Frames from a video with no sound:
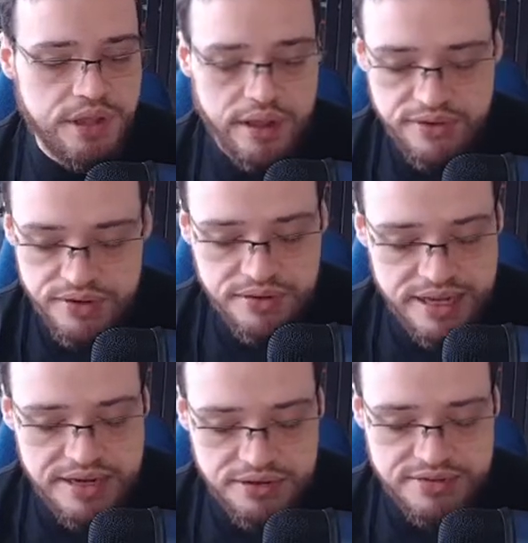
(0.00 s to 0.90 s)
Even on
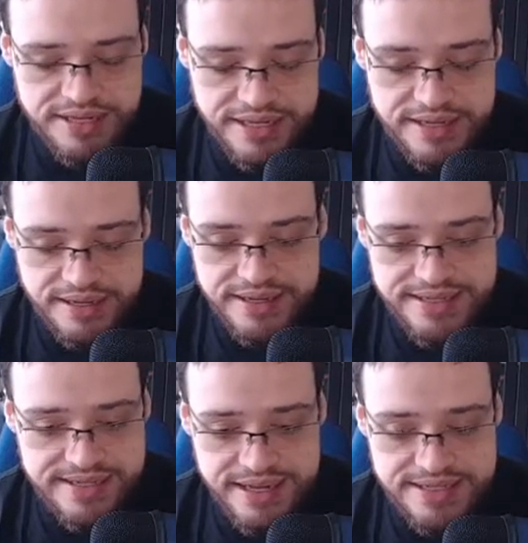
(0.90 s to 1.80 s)
the news here,
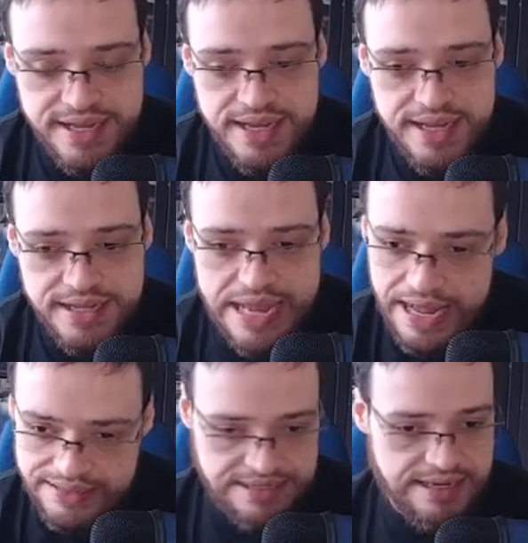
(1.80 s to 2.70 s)
it says
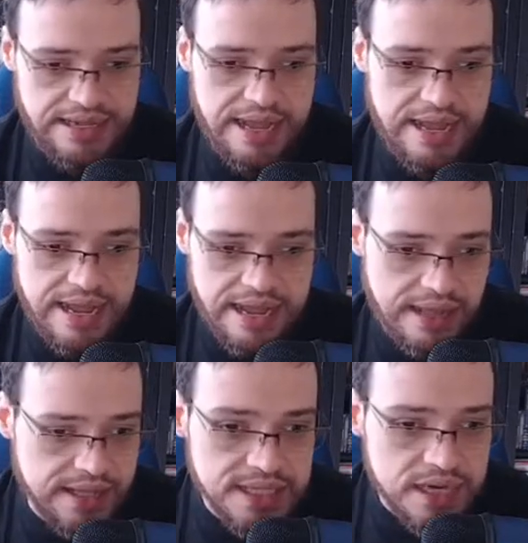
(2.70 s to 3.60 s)
that
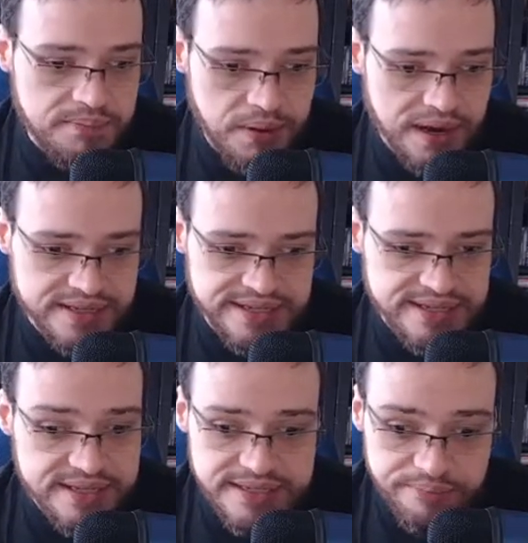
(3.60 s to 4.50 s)
their
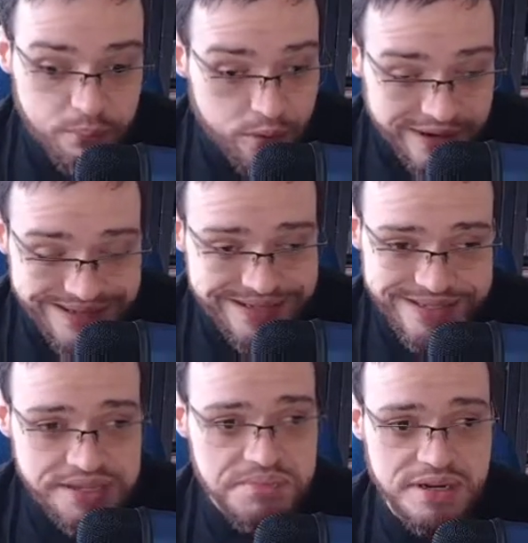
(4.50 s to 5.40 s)
practice is pretty
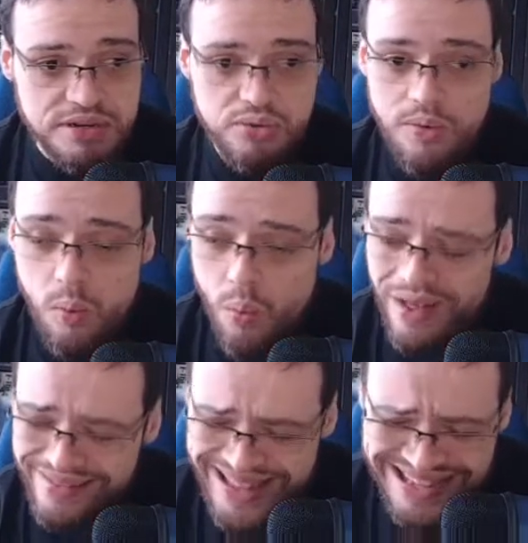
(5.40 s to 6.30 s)
similar to
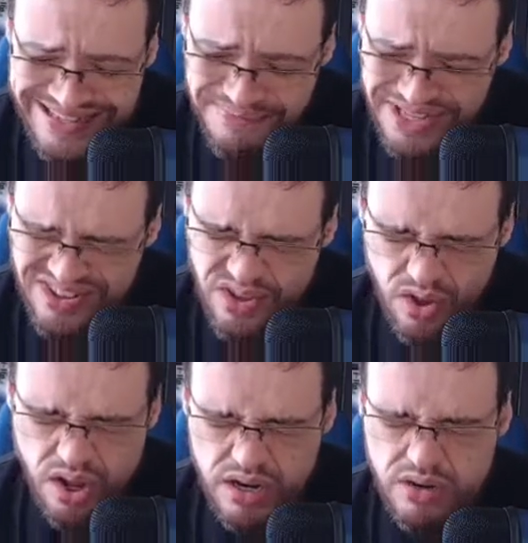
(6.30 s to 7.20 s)
what has been
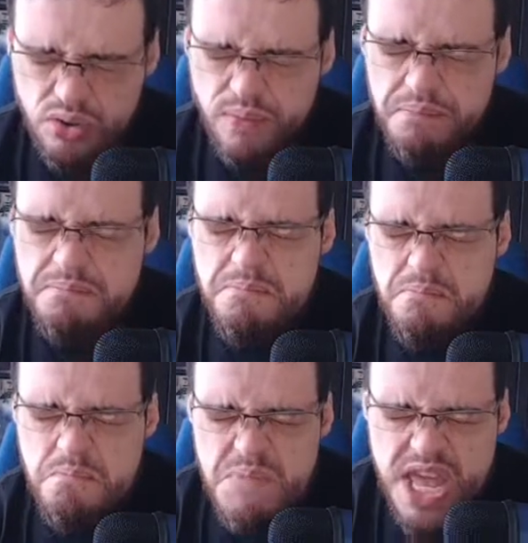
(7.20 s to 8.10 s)
done to
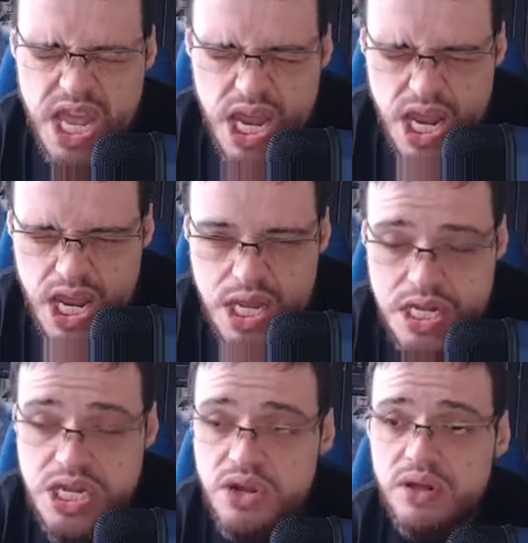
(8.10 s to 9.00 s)

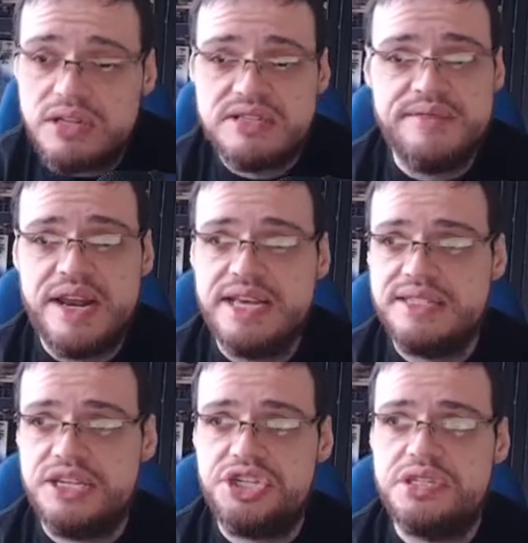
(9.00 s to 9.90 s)
many other
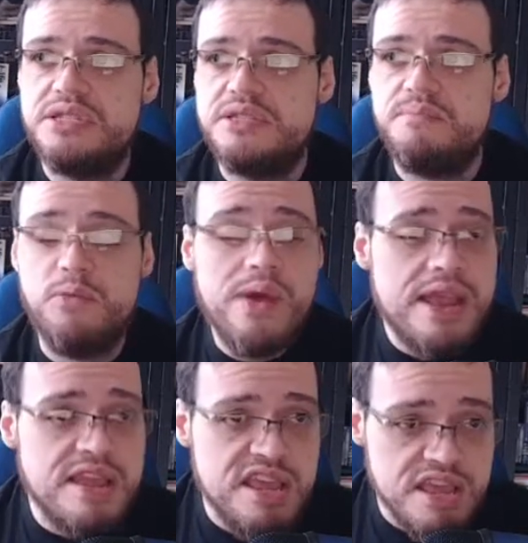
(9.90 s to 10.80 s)
civilizations
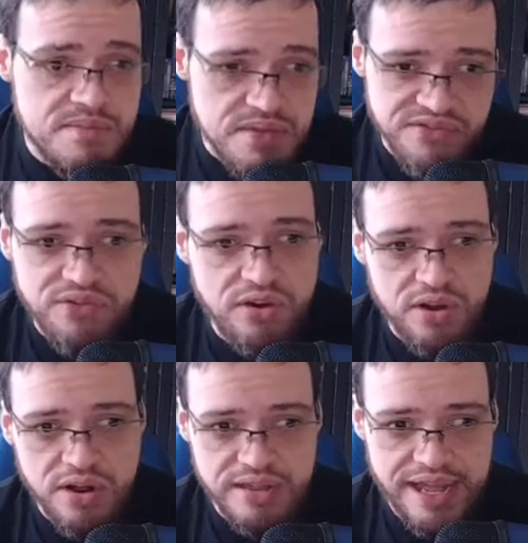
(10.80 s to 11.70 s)
way
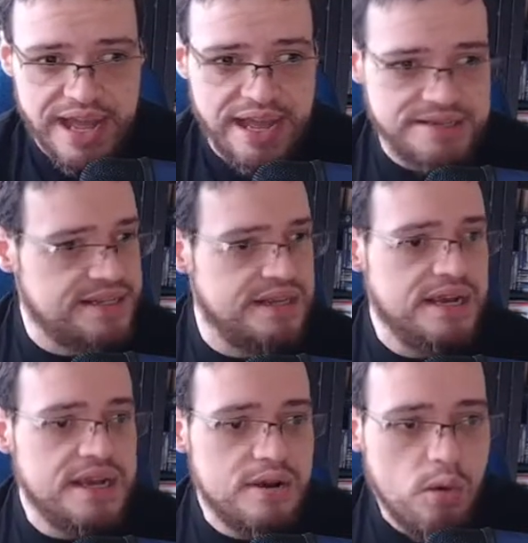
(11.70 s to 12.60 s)
before that.
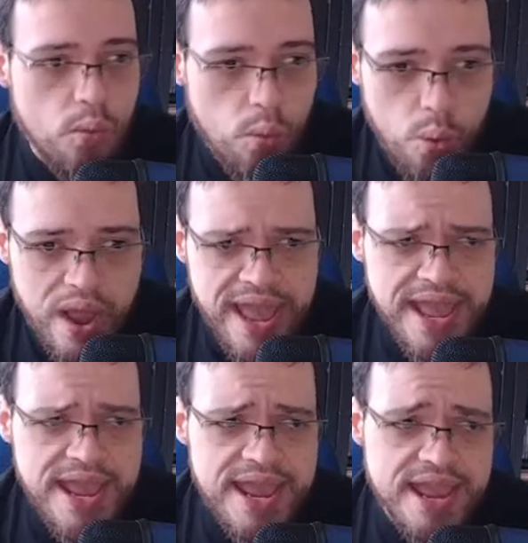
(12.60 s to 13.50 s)

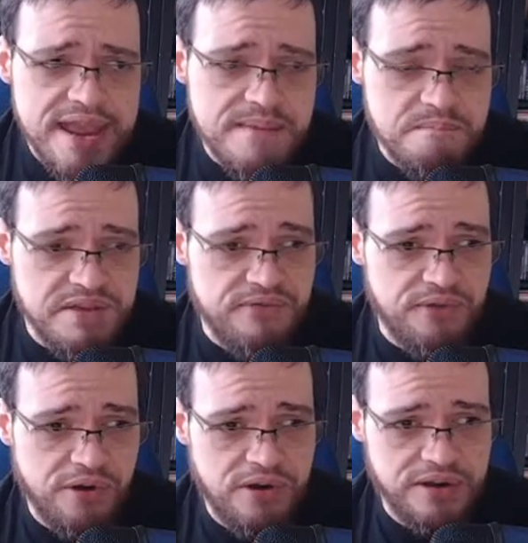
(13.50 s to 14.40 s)
Way
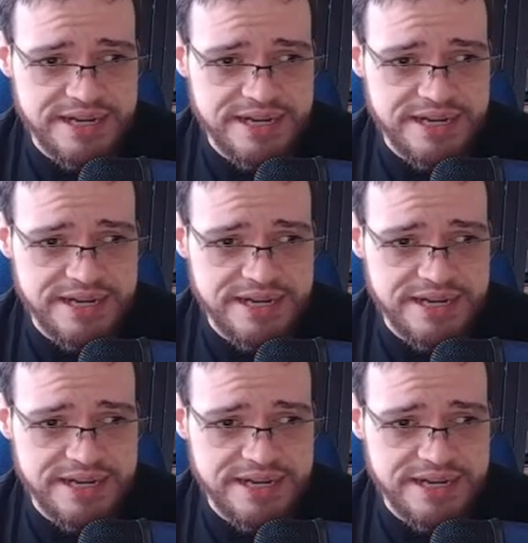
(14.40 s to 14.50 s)
before.